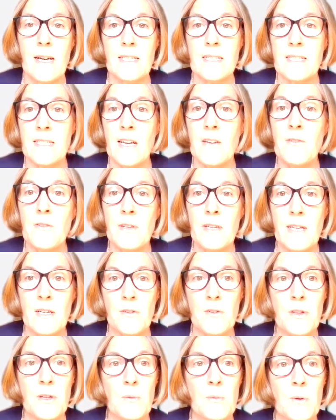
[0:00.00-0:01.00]
A safe and
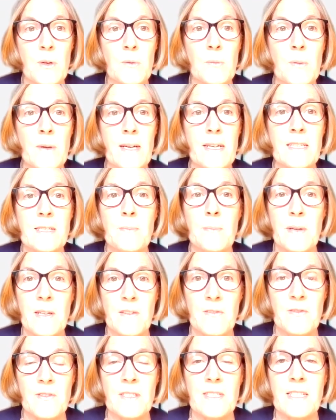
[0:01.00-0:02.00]
healthy workplace
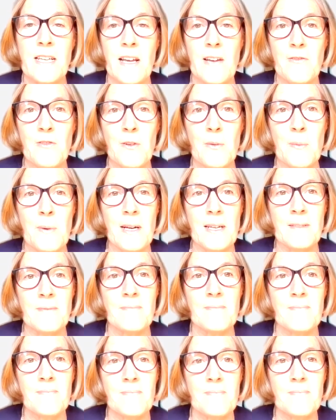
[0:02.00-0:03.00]
benefits everyone.
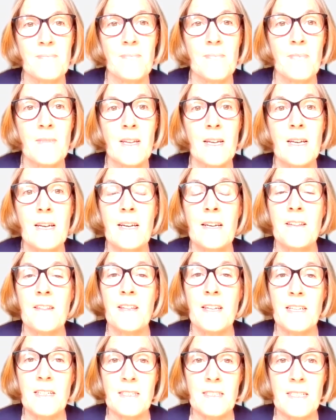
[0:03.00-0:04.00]

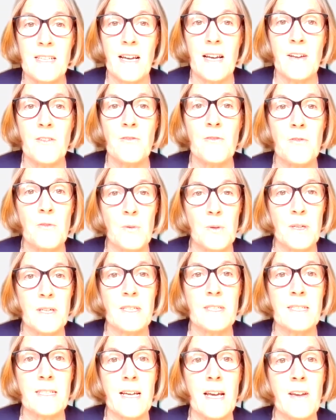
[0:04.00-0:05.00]
Think Safe,
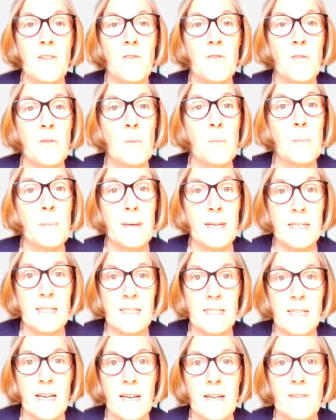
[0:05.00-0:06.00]
Work Safe, Be
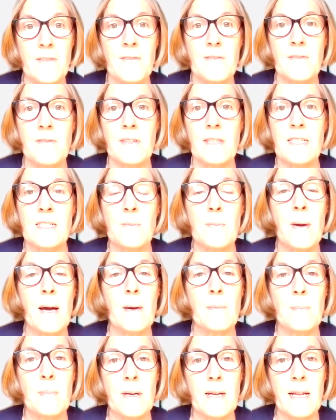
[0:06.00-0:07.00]
Safe is
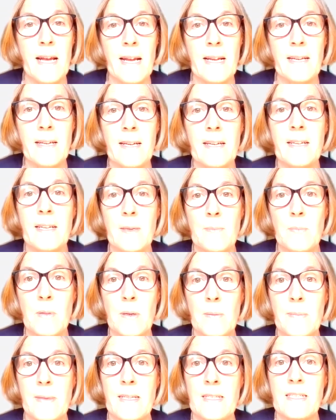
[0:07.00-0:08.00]
about planning and
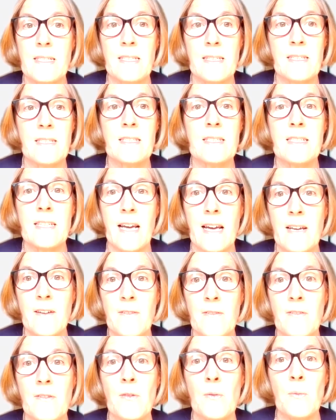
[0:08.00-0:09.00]
implementing
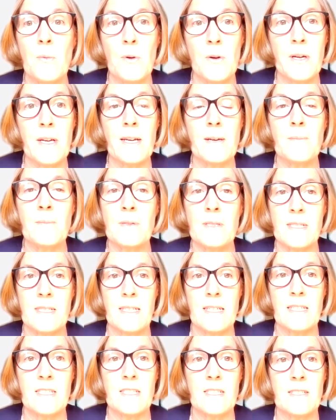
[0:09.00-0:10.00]
safe working
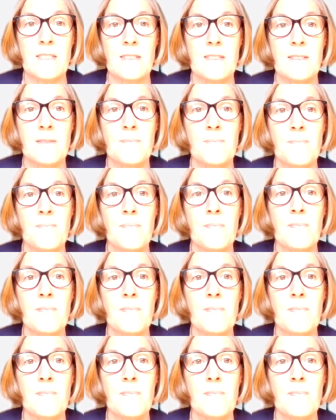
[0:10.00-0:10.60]
procedures.